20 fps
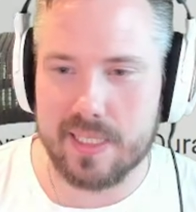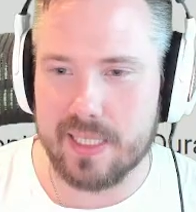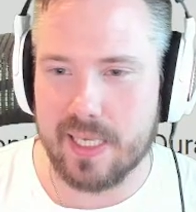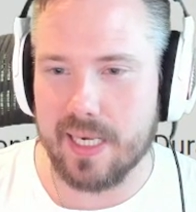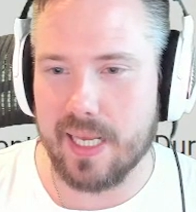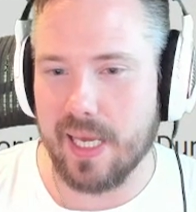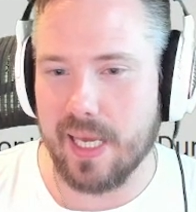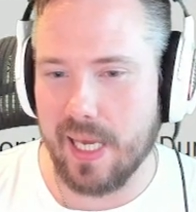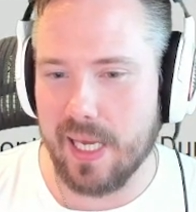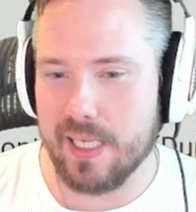
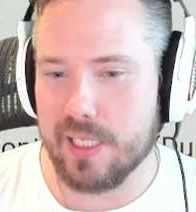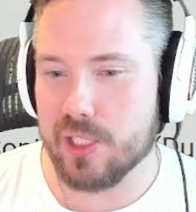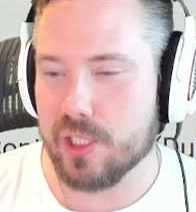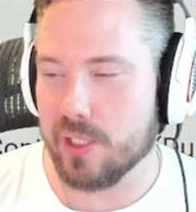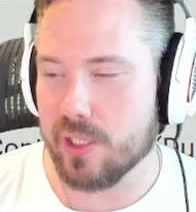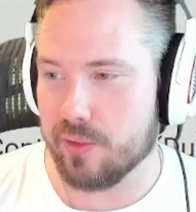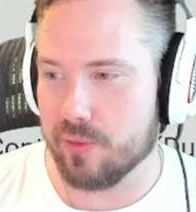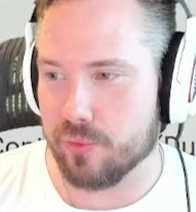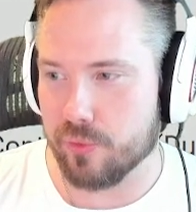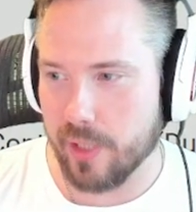an
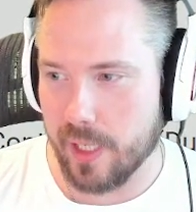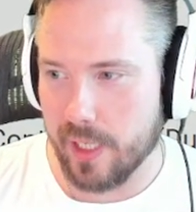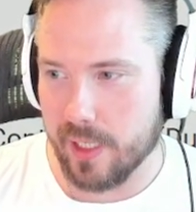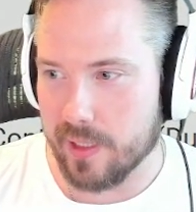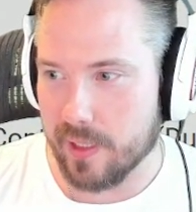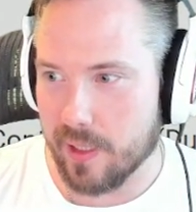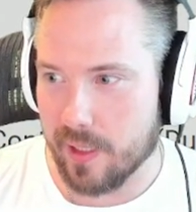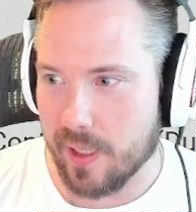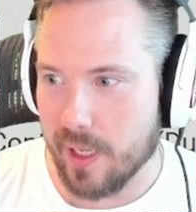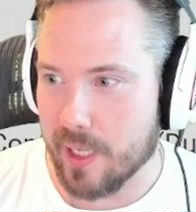ancient
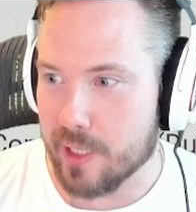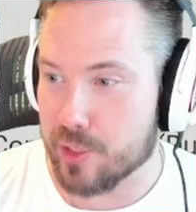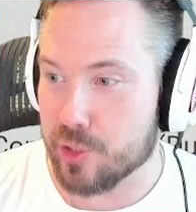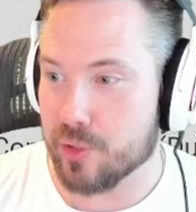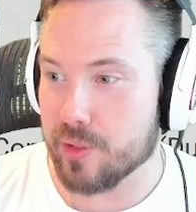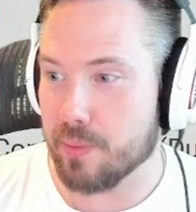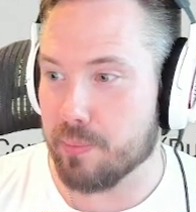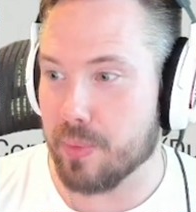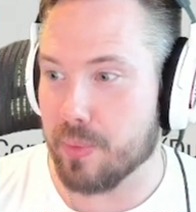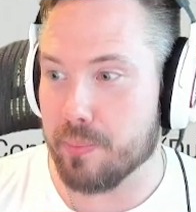relic and
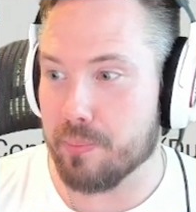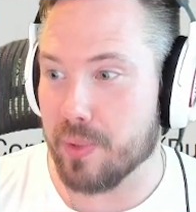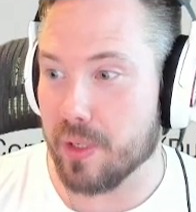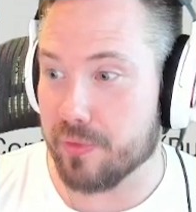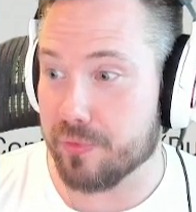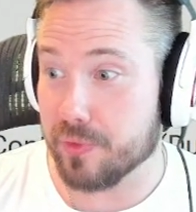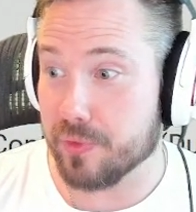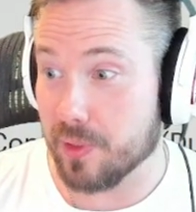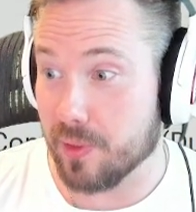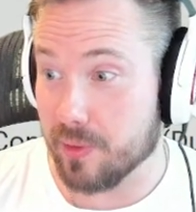should have been
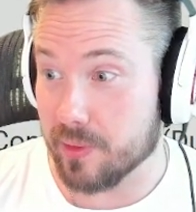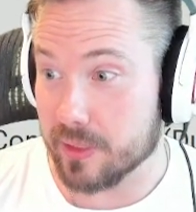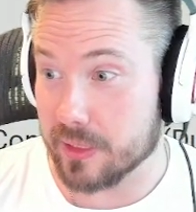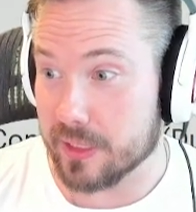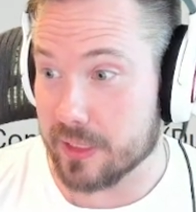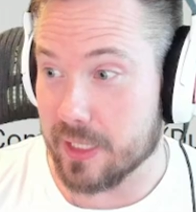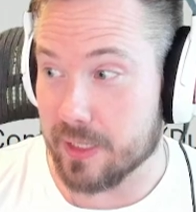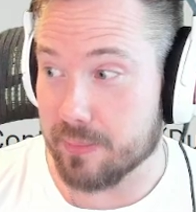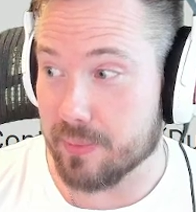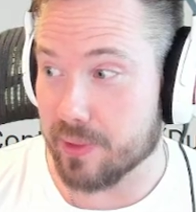buffed a long
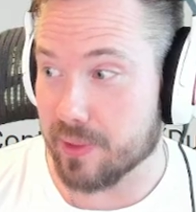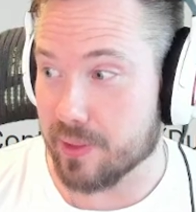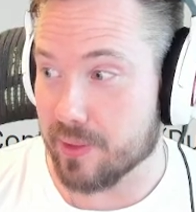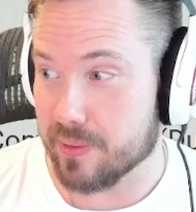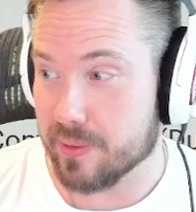time ago.